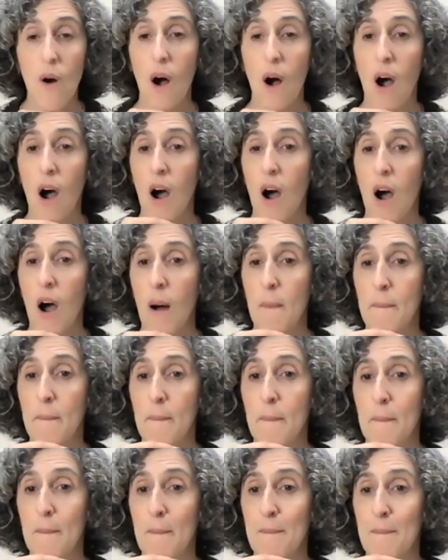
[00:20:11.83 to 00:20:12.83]

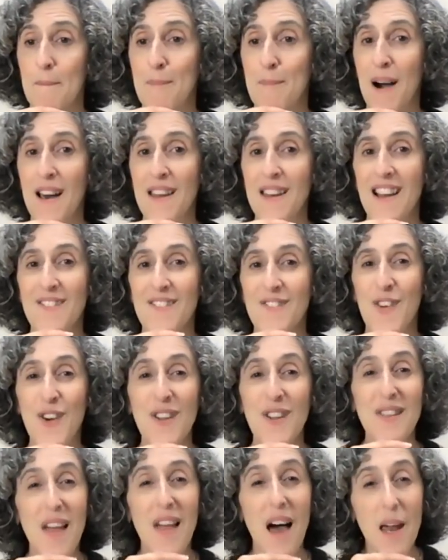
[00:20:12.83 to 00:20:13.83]
But for
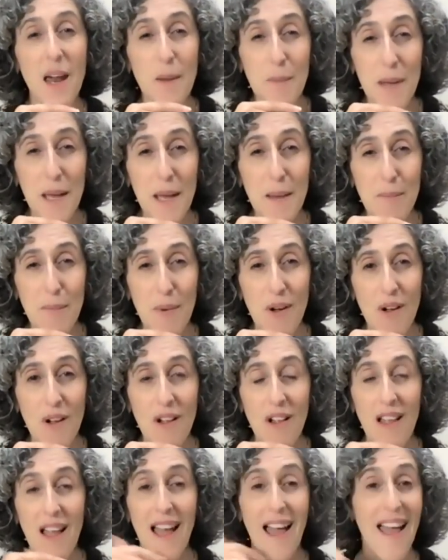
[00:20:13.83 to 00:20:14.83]
a lot of
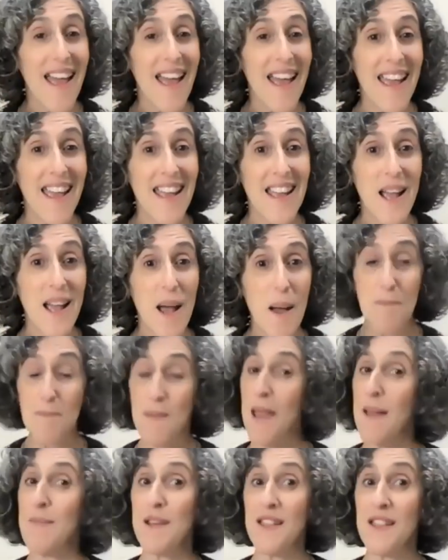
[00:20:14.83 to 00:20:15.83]
people,
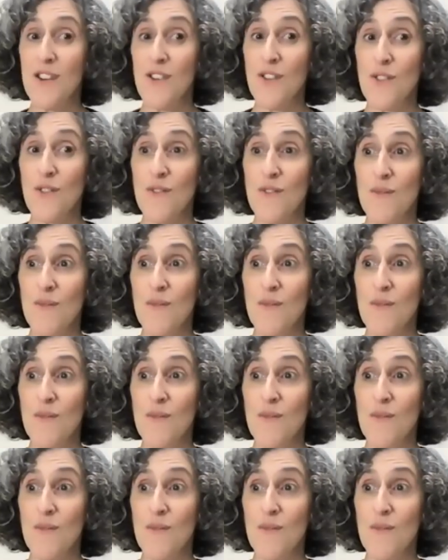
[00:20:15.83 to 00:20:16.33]
maybe their